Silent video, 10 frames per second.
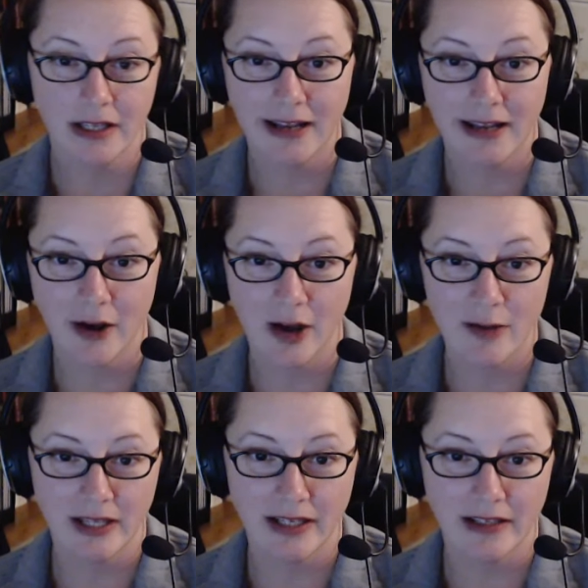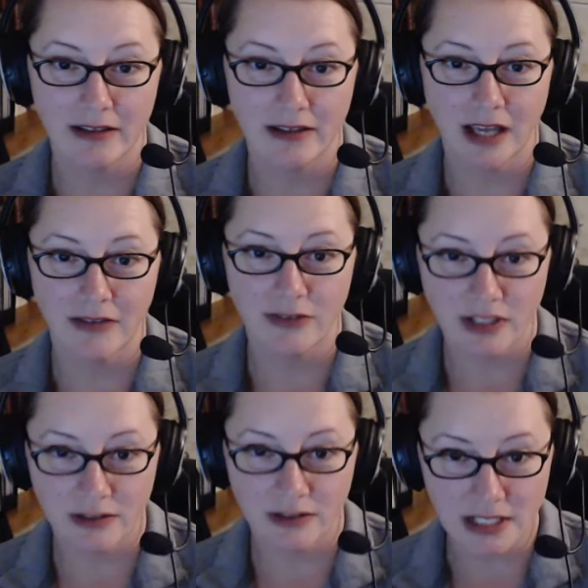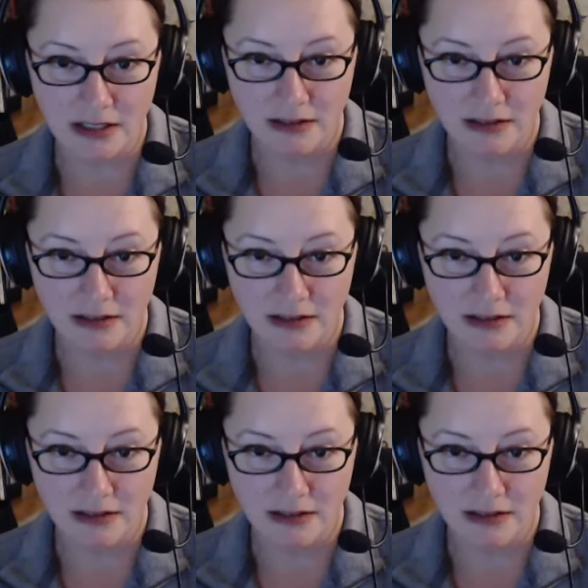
and now I'm like, I feel guilty.